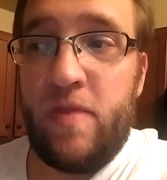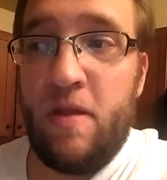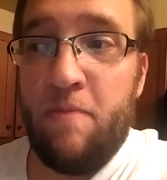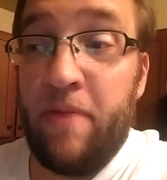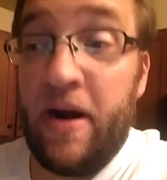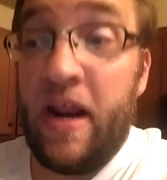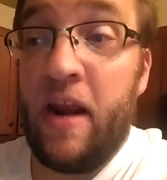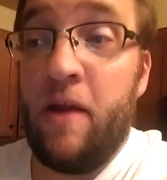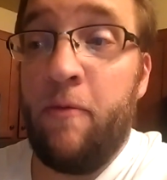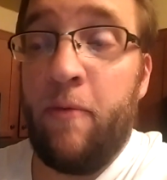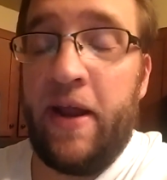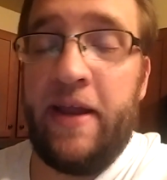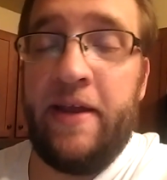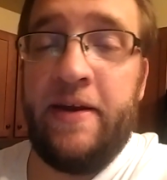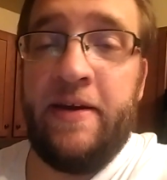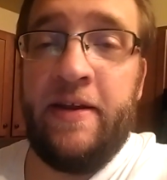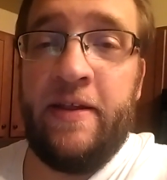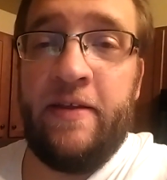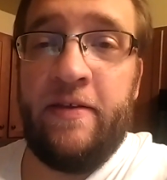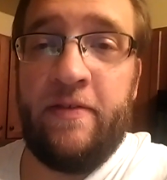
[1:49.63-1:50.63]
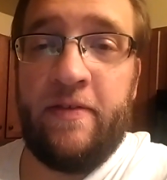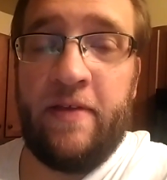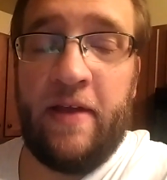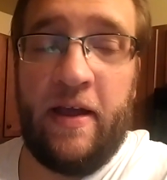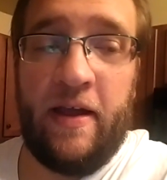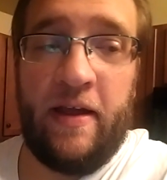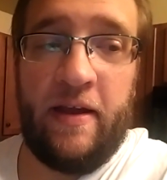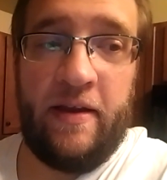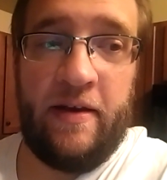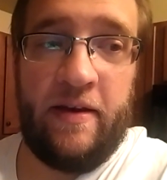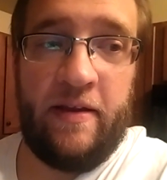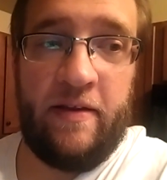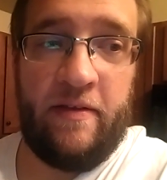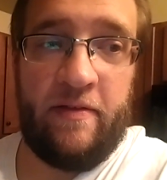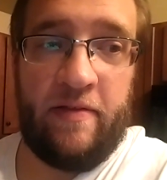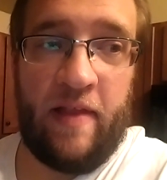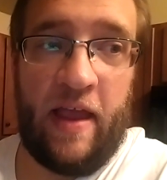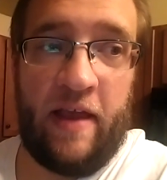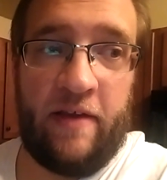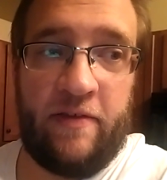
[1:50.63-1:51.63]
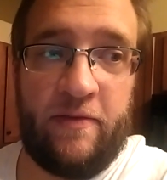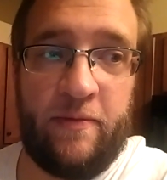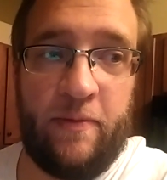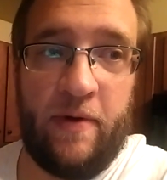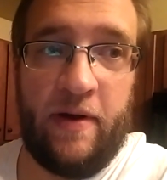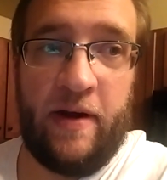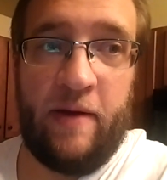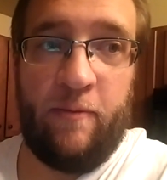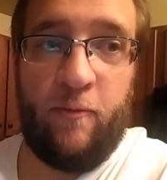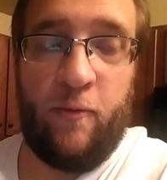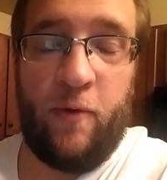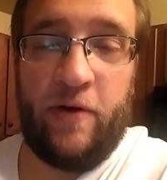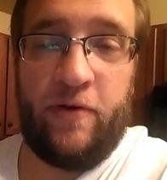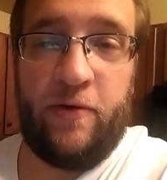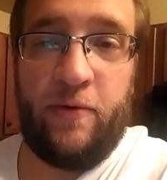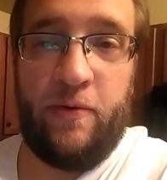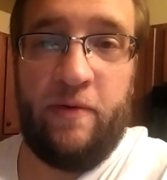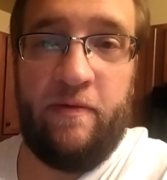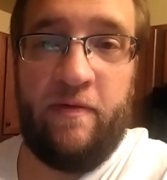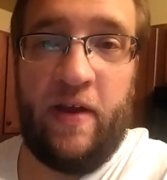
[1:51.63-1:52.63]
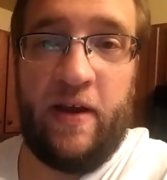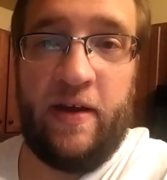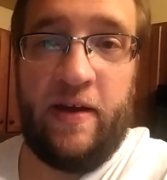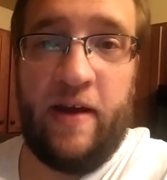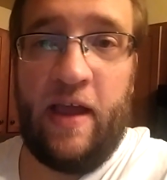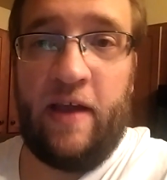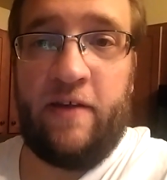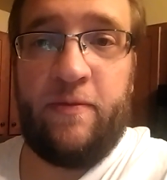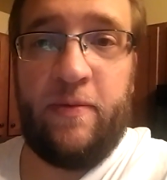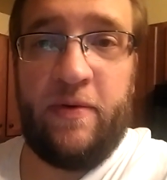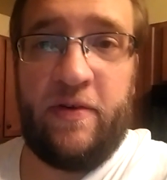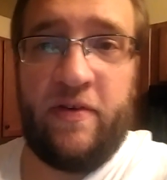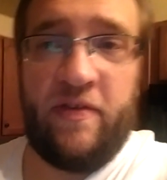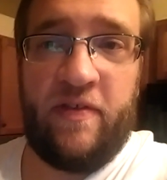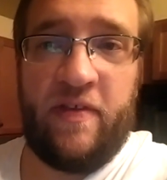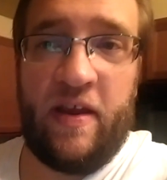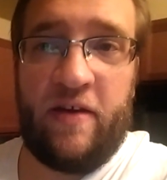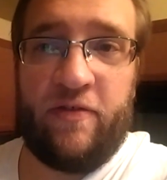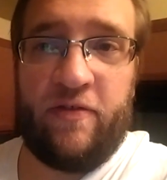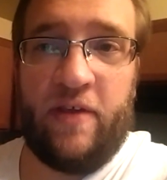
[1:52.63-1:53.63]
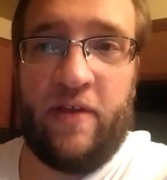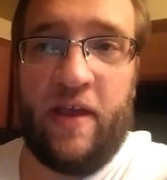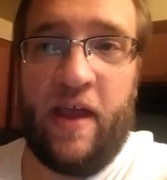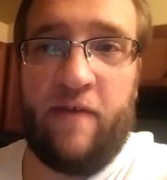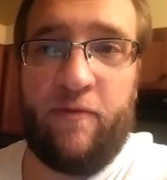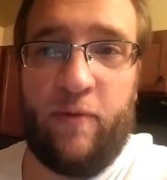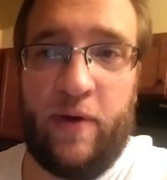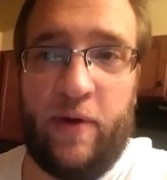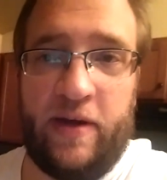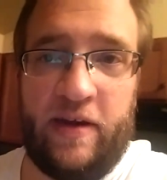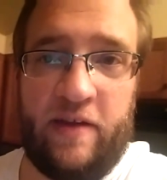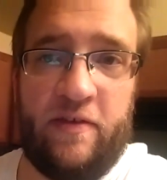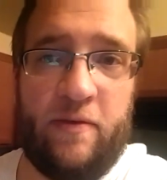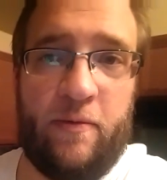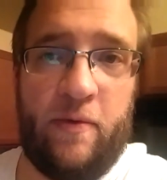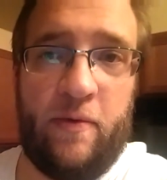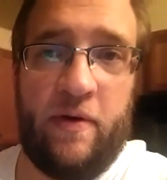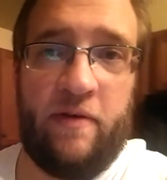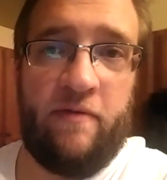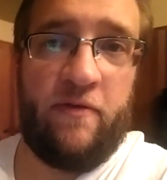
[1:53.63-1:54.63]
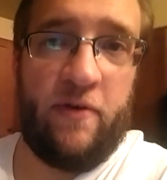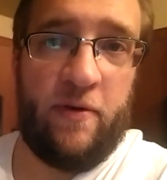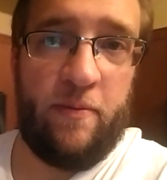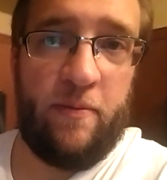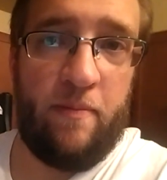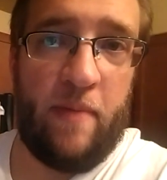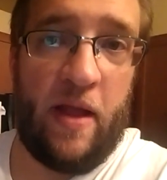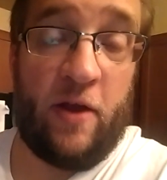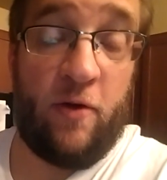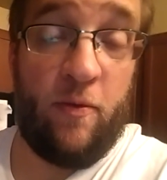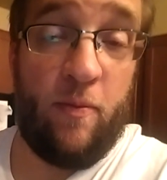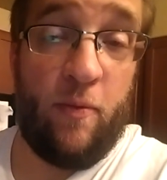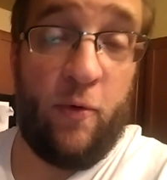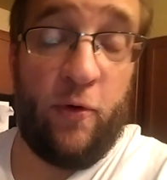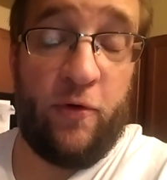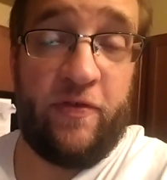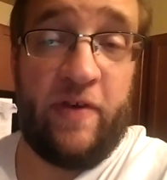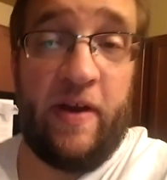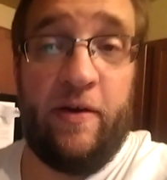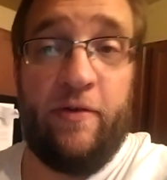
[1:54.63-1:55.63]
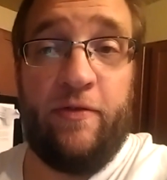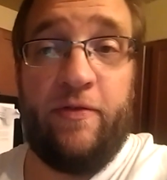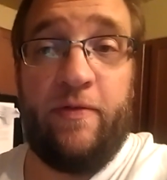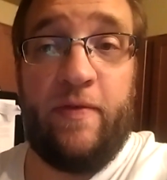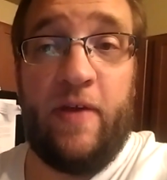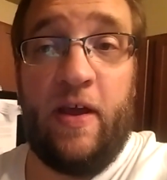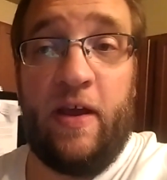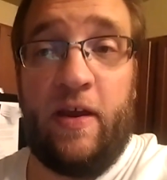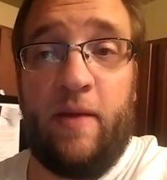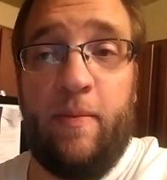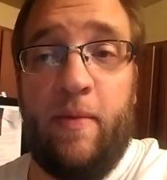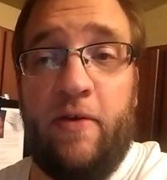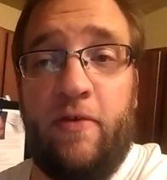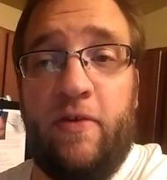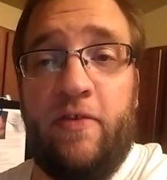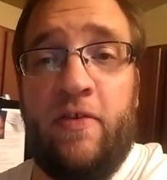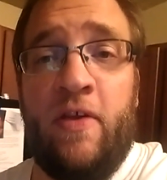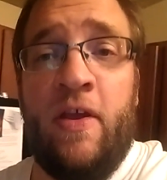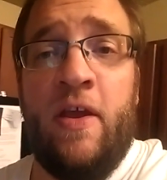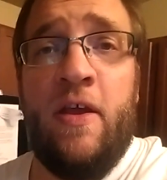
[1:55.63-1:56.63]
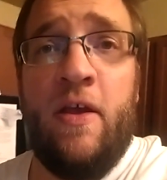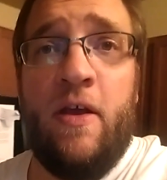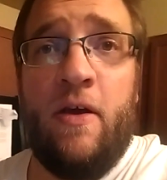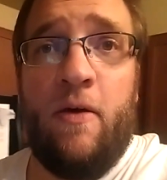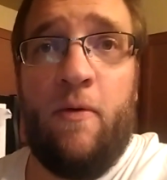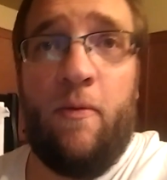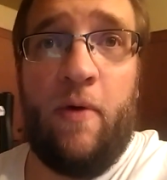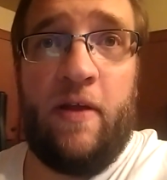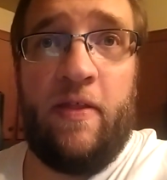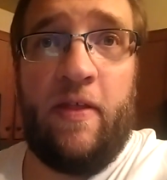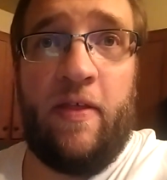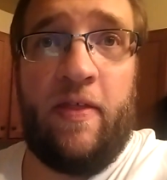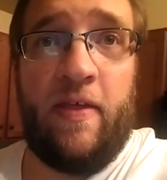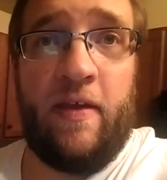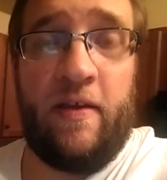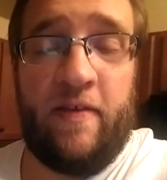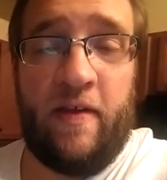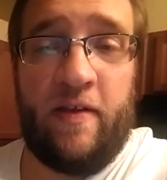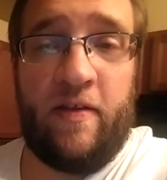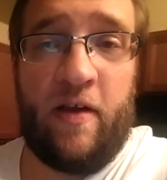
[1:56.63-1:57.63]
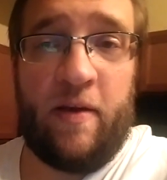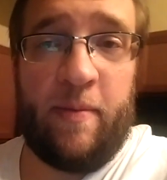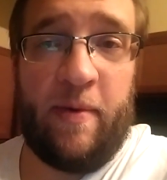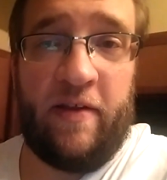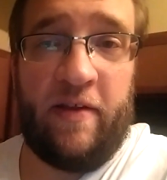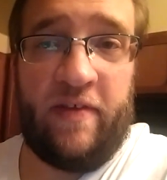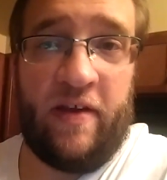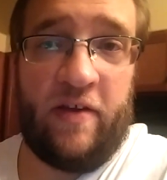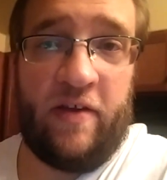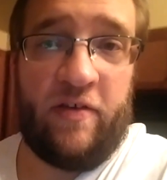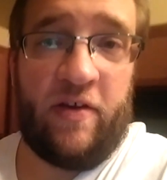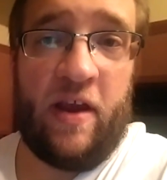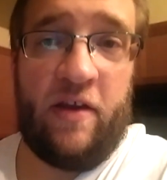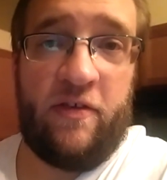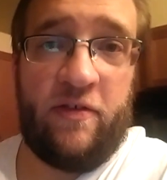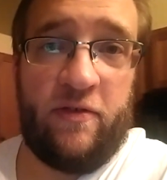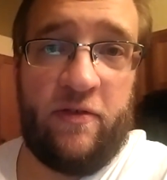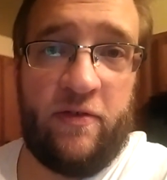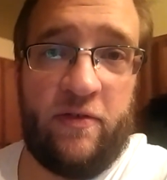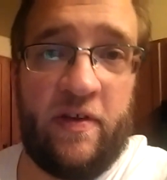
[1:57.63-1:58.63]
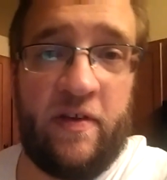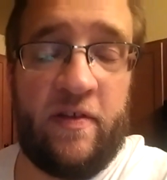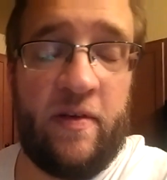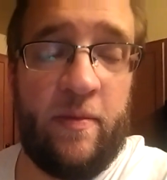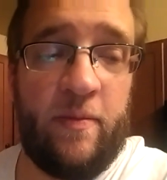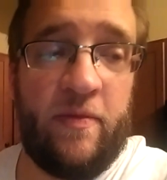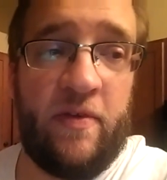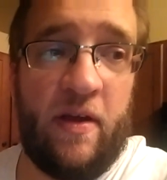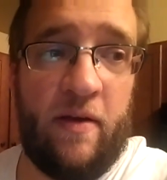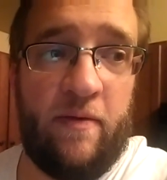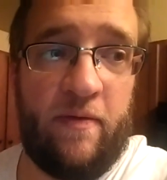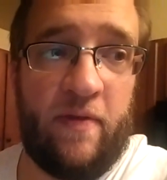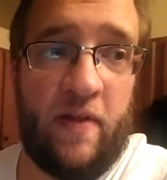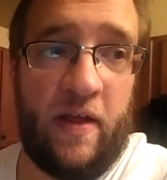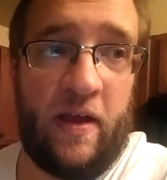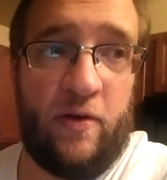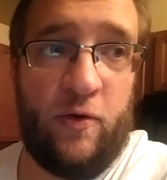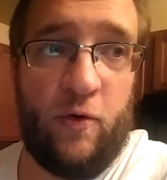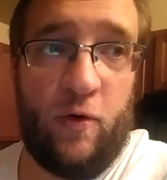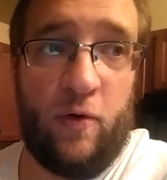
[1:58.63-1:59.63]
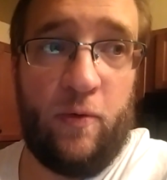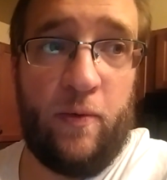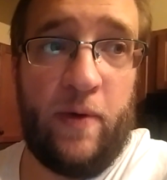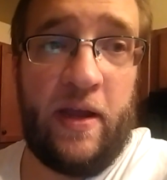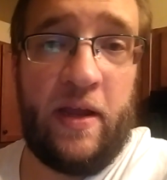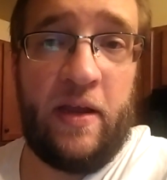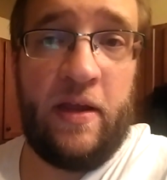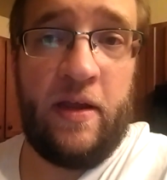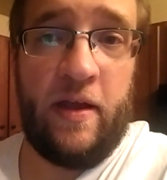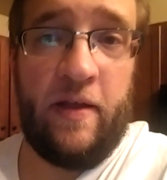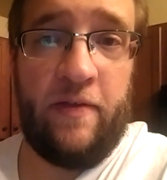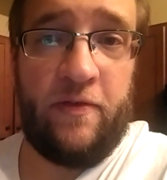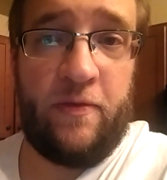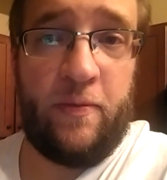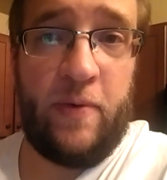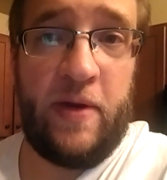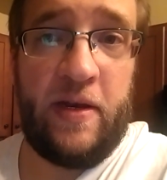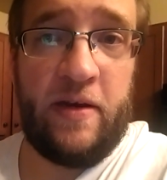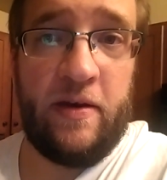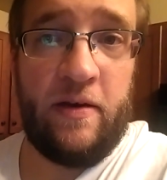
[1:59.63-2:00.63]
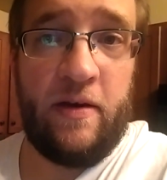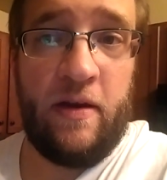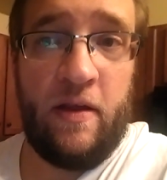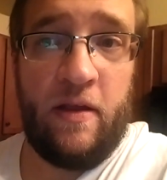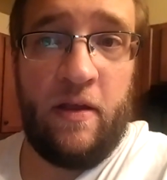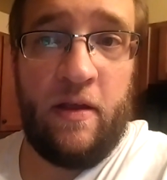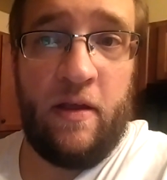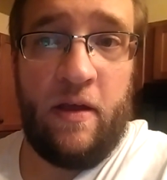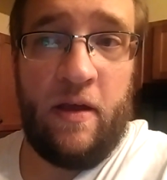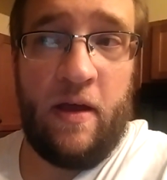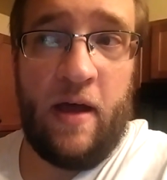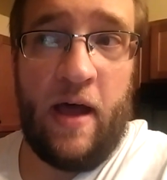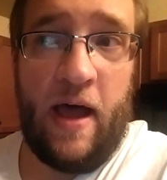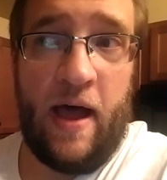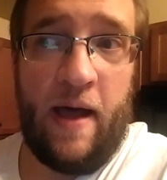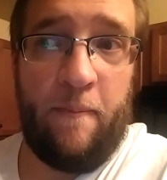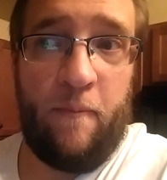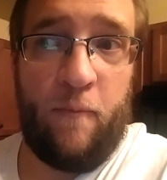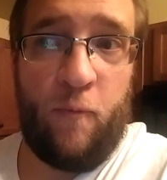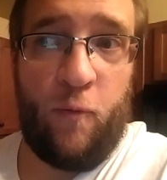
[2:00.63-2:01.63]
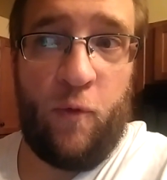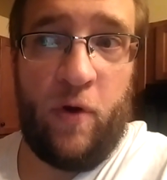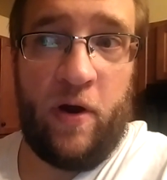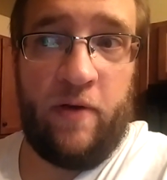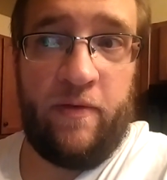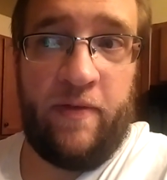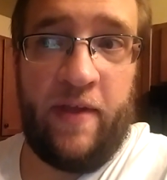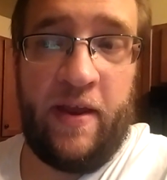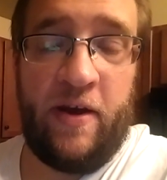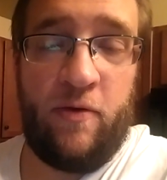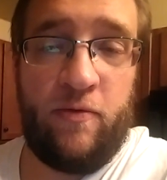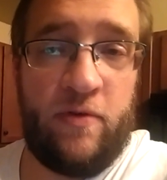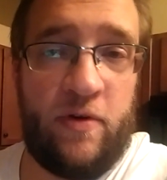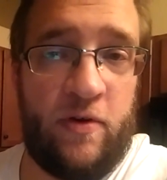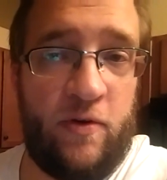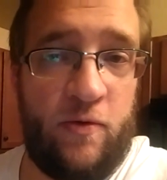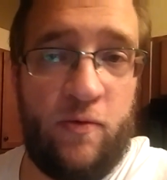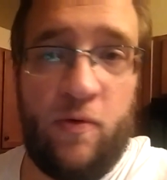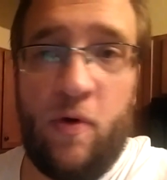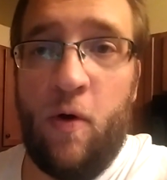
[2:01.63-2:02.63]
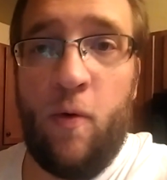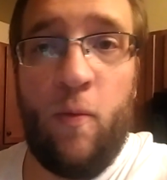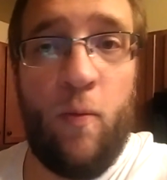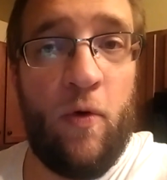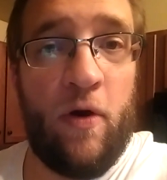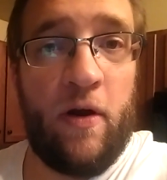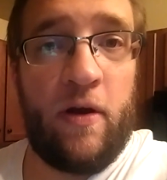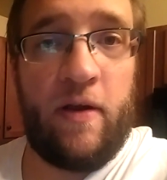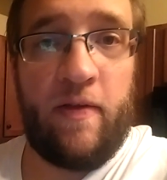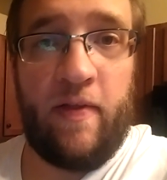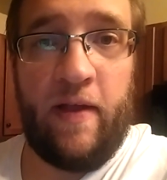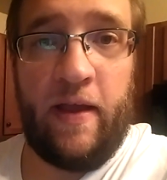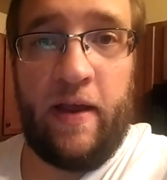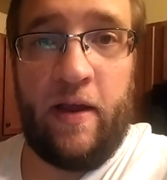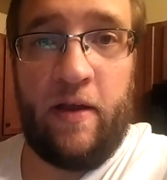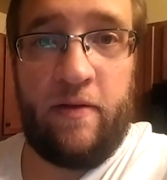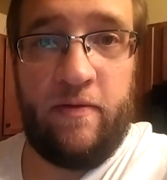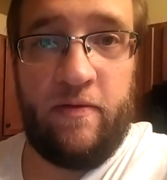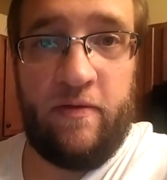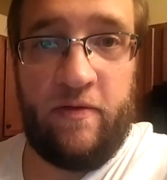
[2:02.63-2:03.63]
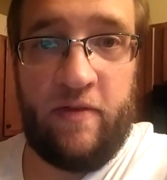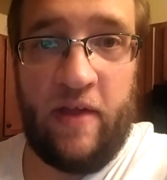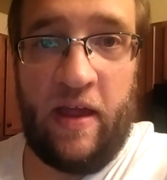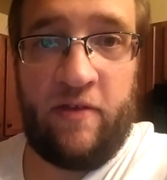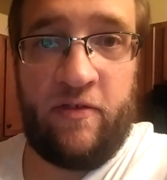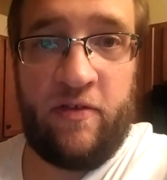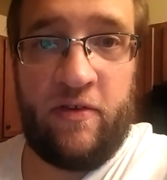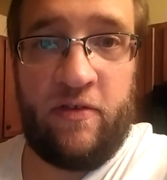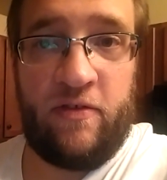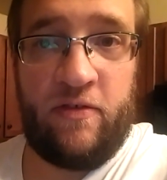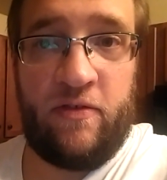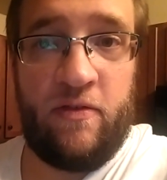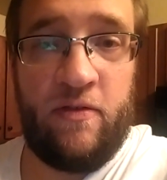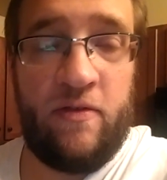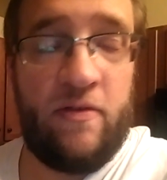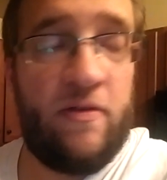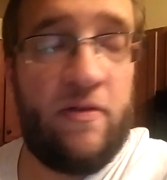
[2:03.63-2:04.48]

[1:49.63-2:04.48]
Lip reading: but anyway, in his last one, Where to Invade Next, which is actually a halfway decent one for Michael Moore standards of documentaries, one of the things they talk about is the educational systems of like Norway and Sweden, where they don't do homework. Like that just